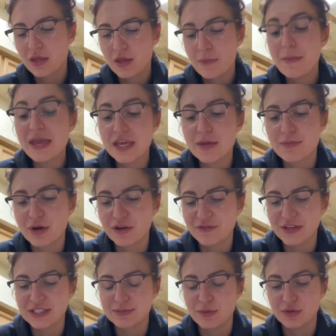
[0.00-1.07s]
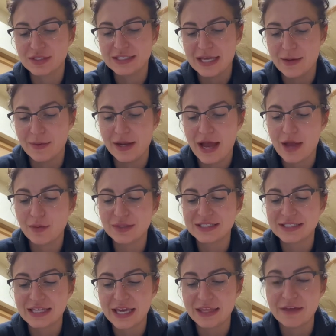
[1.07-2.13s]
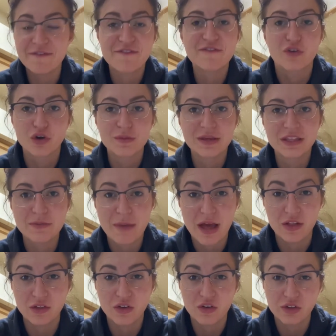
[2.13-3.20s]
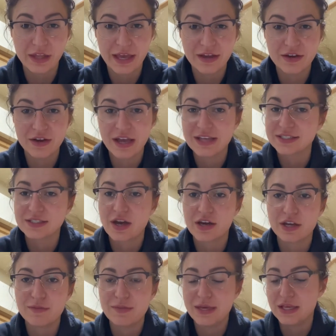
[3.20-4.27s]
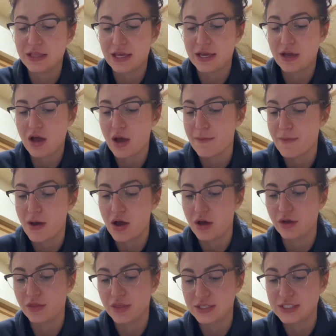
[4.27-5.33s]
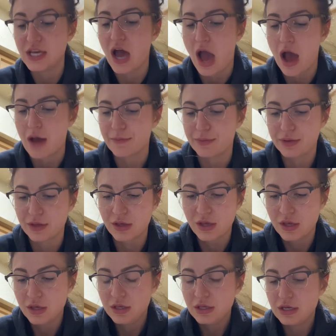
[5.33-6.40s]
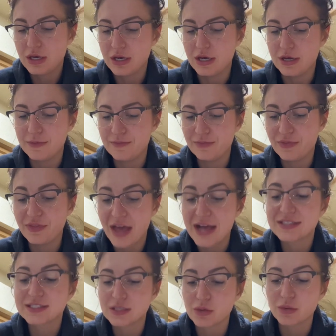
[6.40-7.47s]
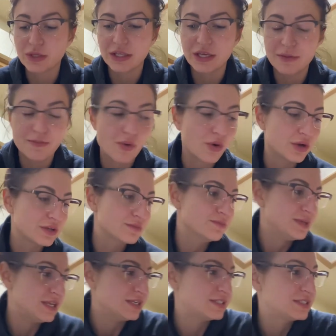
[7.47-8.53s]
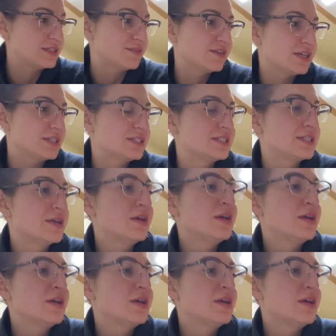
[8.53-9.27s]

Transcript: making perfect smoked salmon, I would say that forming the pellicle layer has got to be like among the top. That's a really important piece of it.